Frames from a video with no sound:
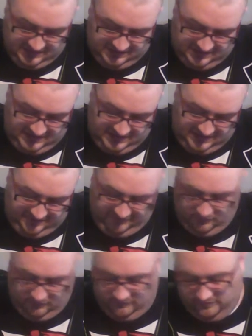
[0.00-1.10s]
this thing at
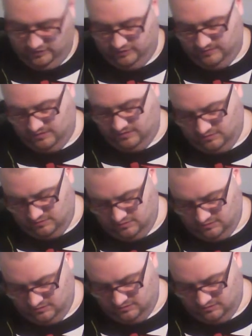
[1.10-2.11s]
full volume here.